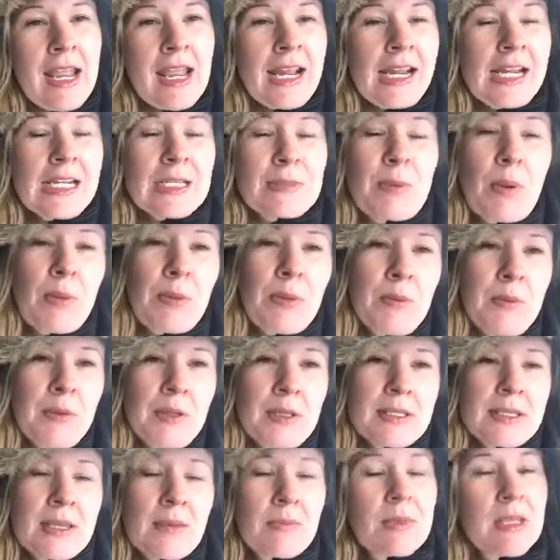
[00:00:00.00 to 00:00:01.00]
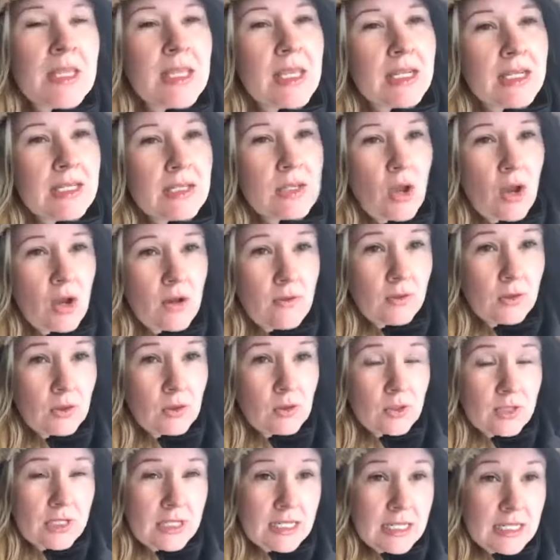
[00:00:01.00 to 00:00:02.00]
it's probably something that is
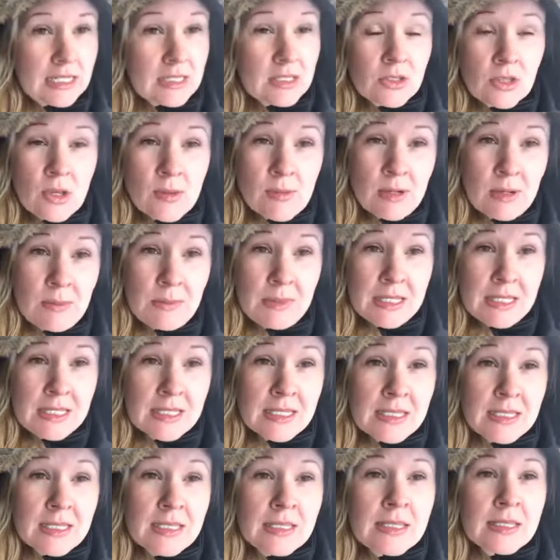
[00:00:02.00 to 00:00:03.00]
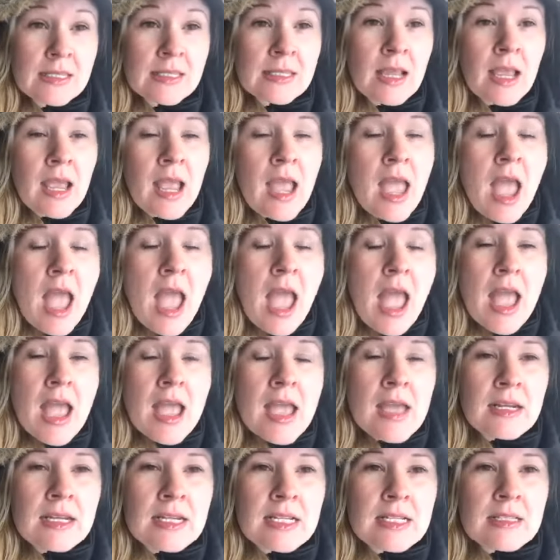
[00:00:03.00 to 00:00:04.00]
overlooked in so many businesses,
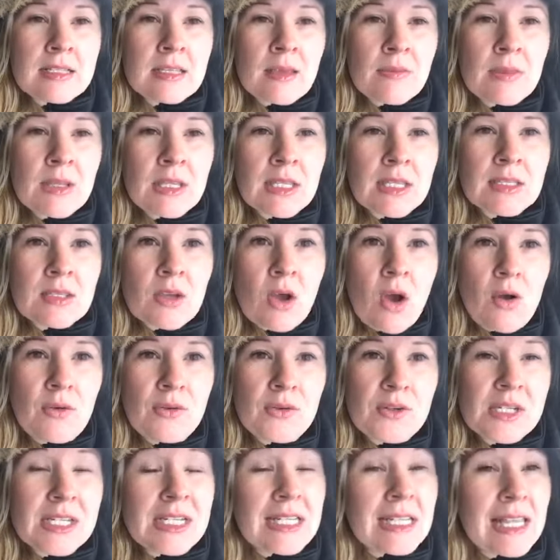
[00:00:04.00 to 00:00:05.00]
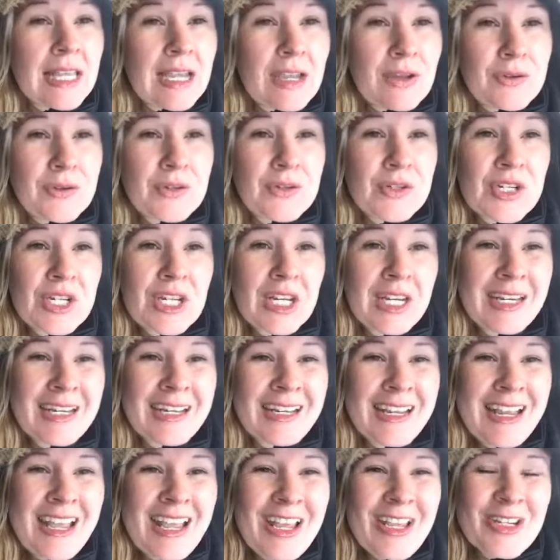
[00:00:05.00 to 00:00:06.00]
and it's something that's often left
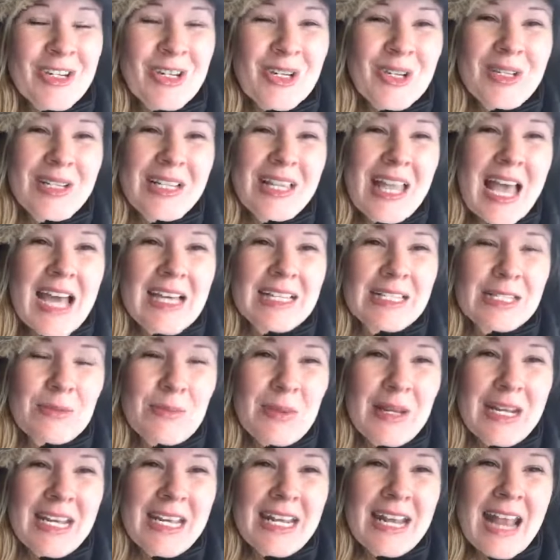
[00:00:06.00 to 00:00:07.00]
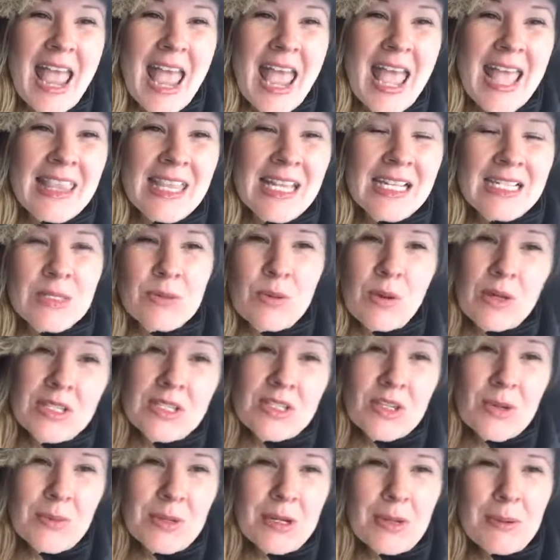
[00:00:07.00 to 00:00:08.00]
to the last minute, and that's why
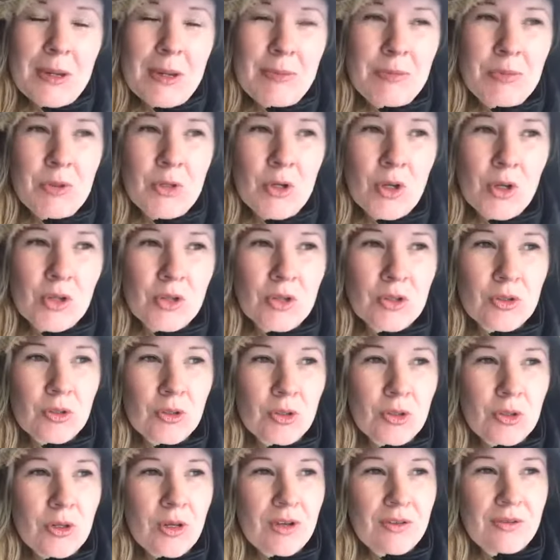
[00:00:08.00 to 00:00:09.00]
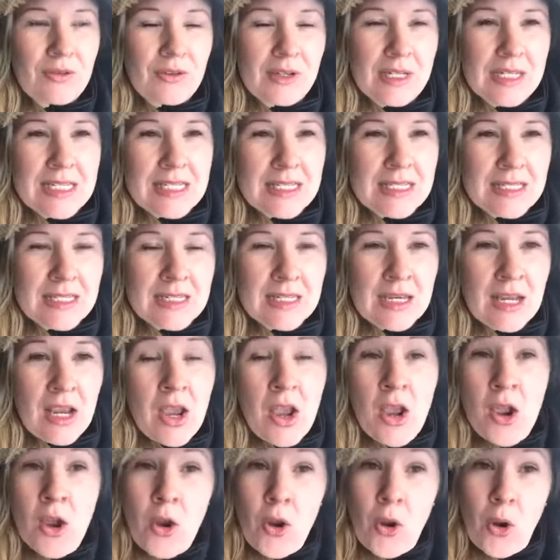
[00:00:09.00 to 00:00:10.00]
so many people go through a feast
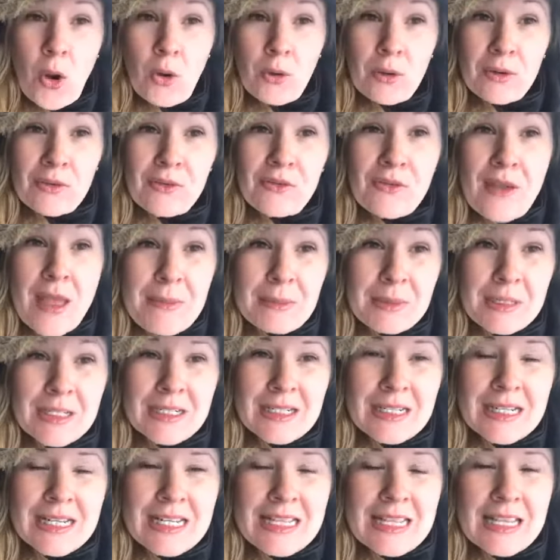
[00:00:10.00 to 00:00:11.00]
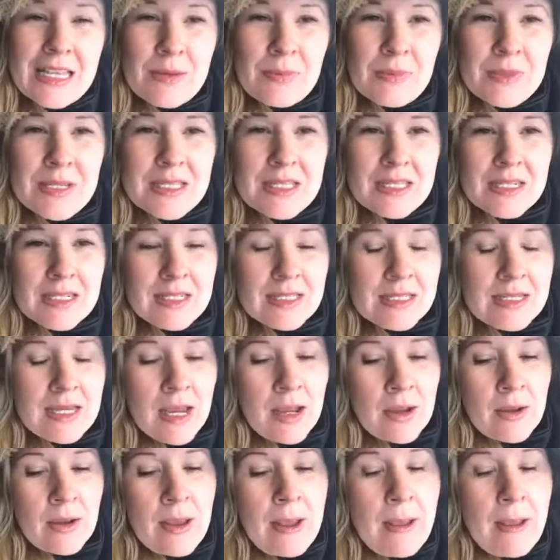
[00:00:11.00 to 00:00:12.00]
or a famine in their business. Now,